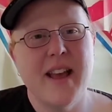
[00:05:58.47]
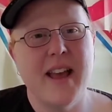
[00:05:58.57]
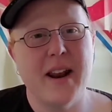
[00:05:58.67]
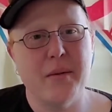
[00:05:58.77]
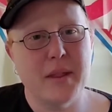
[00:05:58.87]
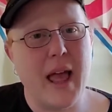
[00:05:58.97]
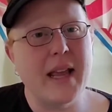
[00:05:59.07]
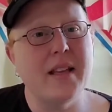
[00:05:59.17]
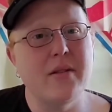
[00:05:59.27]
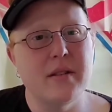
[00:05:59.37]
and I would
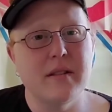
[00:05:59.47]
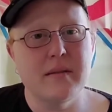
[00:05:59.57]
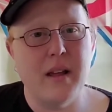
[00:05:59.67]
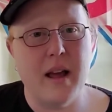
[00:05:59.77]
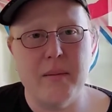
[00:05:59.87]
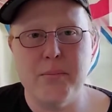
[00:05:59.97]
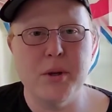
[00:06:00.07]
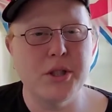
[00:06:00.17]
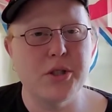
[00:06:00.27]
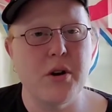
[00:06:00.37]
like you to put